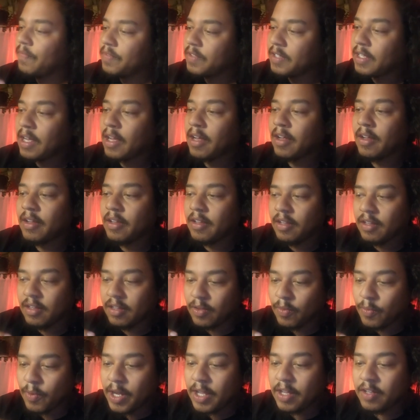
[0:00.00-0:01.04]
yeah,
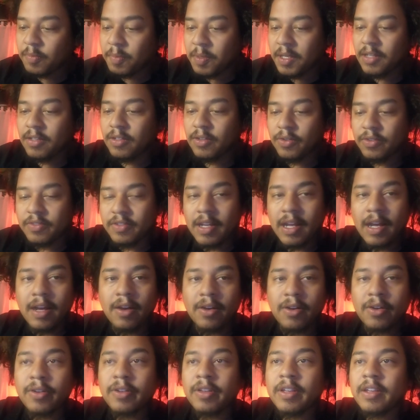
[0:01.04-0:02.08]
the way it's being used
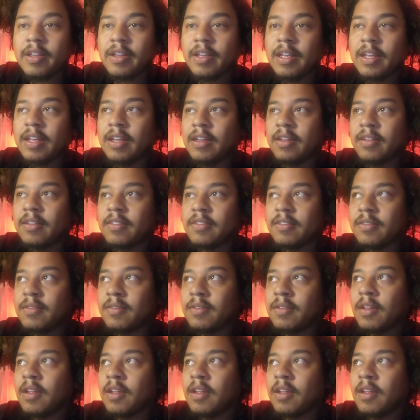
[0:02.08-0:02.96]
now is,